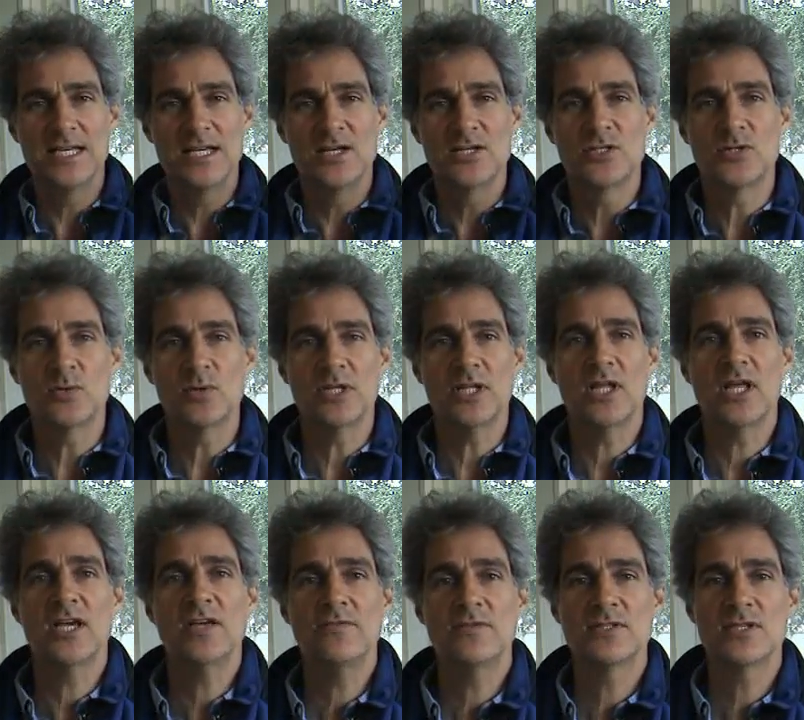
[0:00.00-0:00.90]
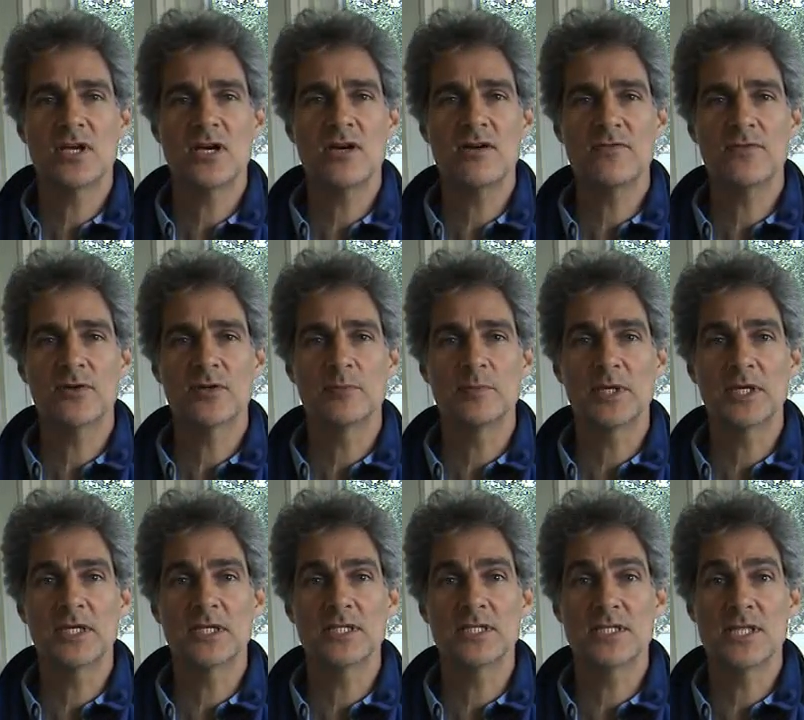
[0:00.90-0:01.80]
to what life is offering,
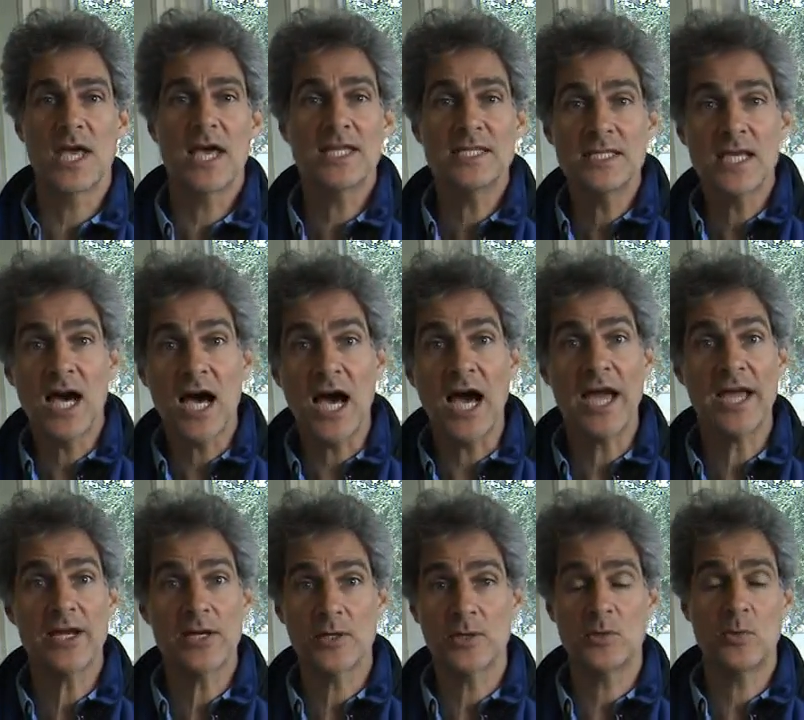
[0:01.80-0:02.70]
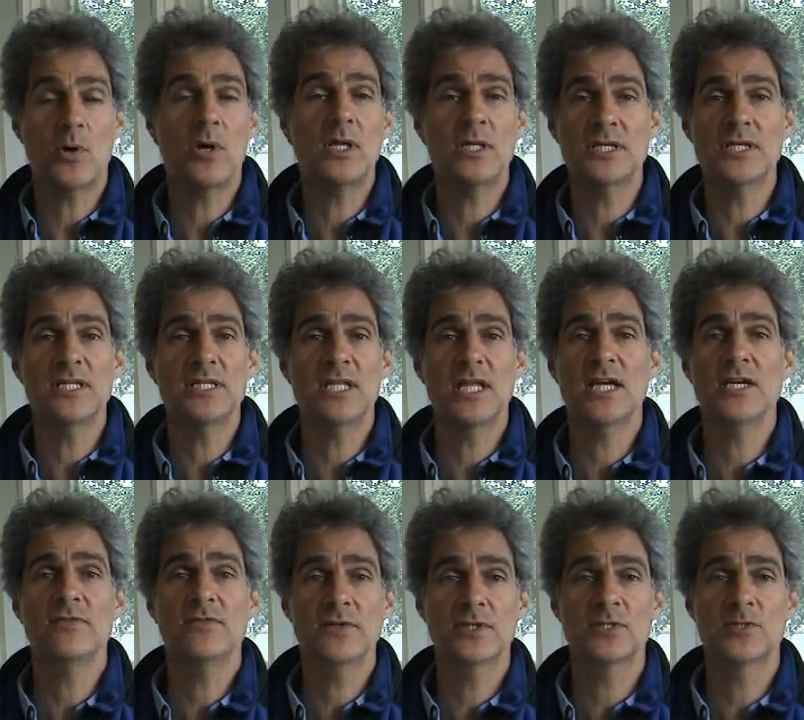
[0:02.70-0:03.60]
because that's a higher quality life
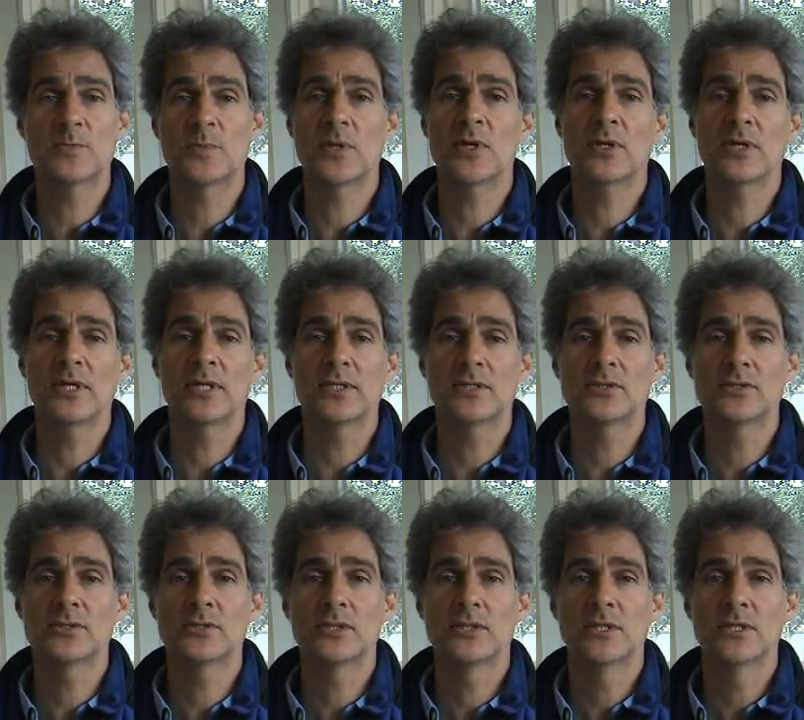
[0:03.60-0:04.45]
experience.